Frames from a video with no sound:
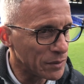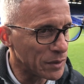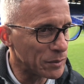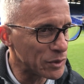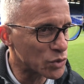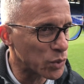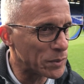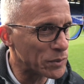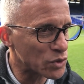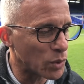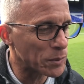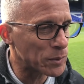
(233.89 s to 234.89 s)
Uh, we sw-
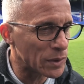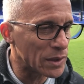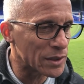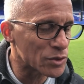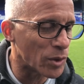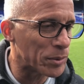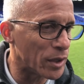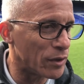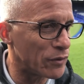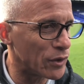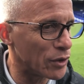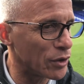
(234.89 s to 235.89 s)
sw- swapping
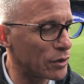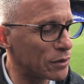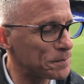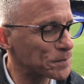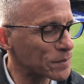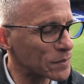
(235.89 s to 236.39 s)
over.